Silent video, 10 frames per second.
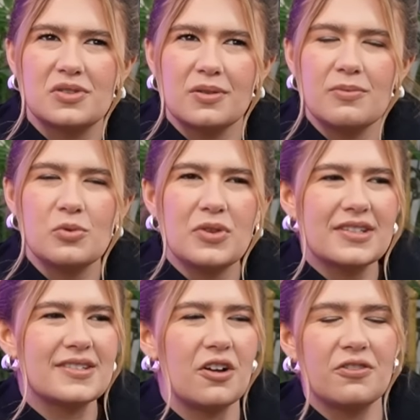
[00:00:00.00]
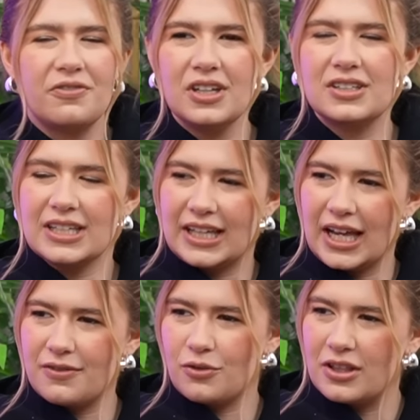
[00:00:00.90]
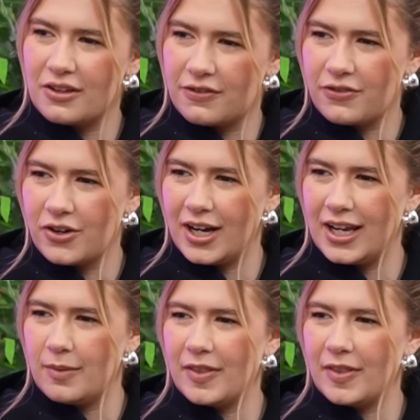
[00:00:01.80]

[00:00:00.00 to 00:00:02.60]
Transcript: sometimes with a selfie to get everyone in the frame